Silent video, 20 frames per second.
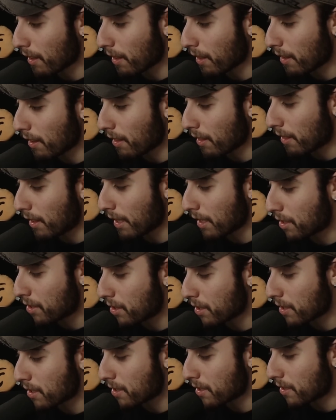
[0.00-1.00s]

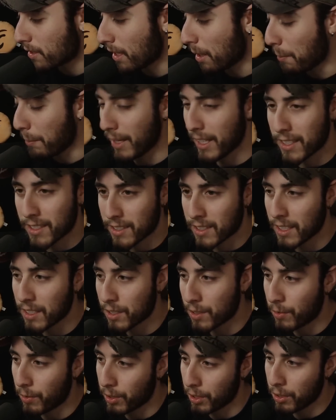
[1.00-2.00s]
That makes sense
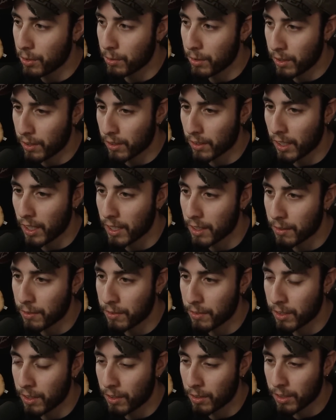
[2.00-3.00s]
for you in your life.
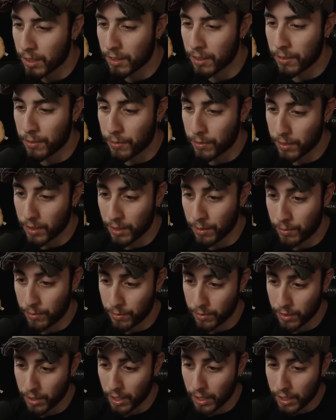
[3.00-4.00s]
If
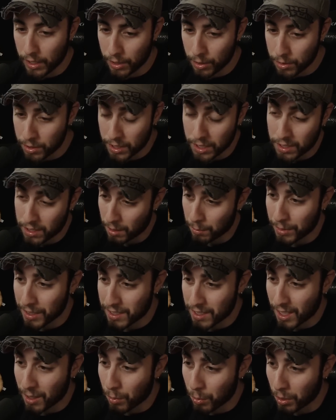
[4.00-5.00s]
you see something's
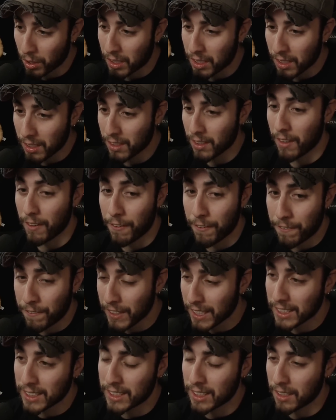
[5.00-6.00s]
not working,
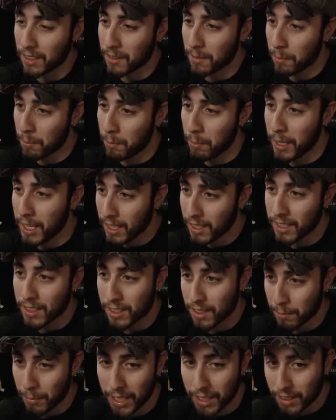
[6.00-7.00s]
fix it. Make
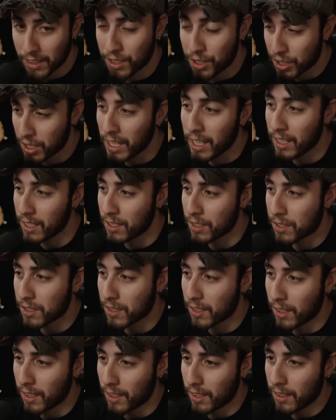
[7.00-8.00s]
the change.
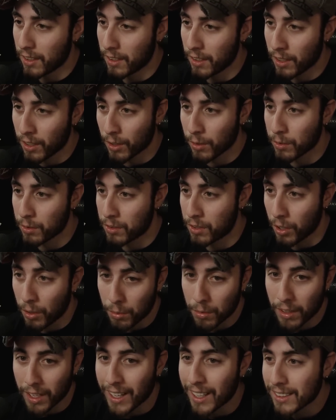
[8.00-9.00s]

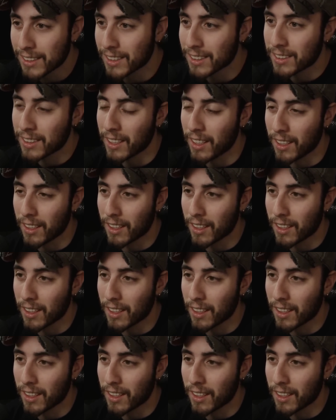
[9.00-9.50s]
Don't hesitate.